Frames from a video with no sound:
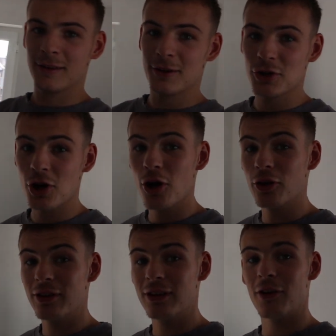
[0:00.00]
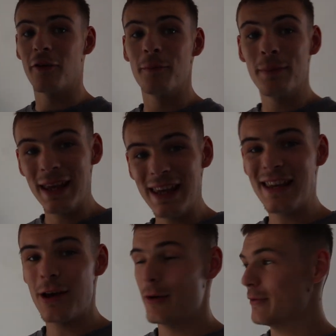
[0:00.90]
The chances of
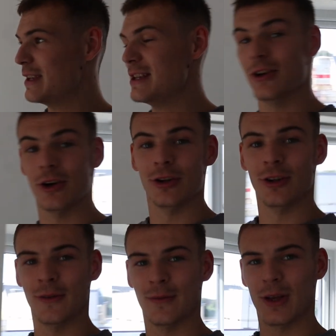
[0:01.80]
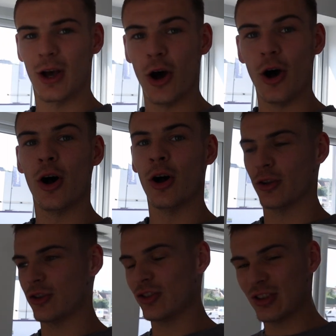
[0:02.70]
me going vegan
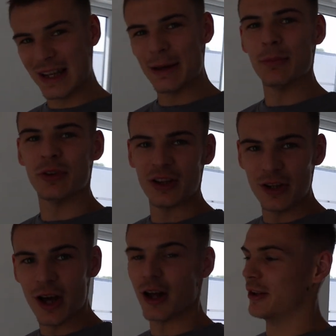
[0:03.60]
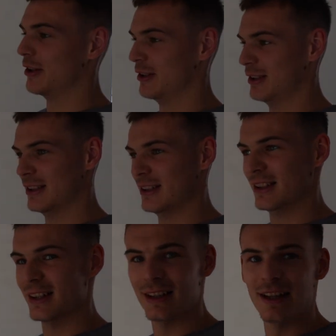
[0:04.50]
are slim to none.
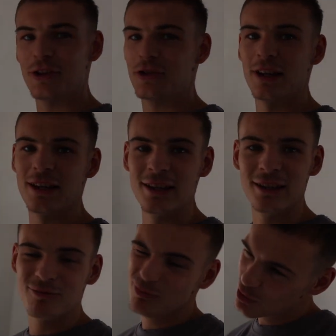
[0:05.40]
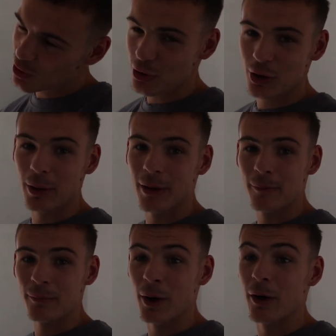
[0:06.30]
Literally, just couldn't do
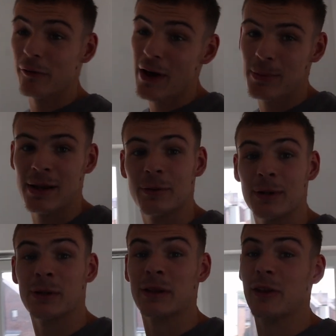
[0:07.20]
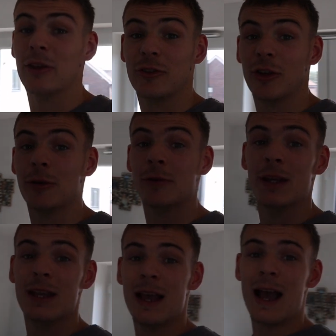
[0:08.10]
it. But fair play to anyone that does so.
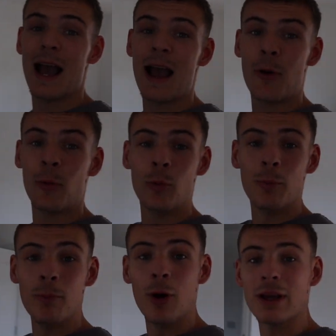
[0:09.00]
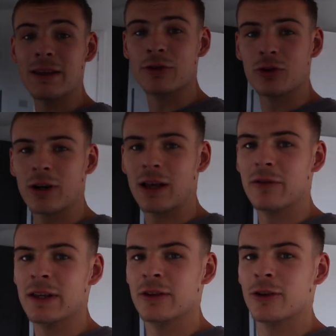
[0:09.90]
I might even try and get
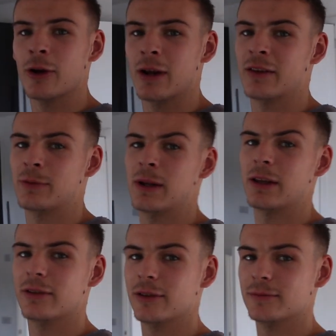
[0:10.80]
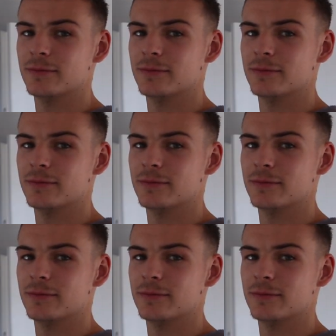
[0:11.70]
a vegan donut at this place.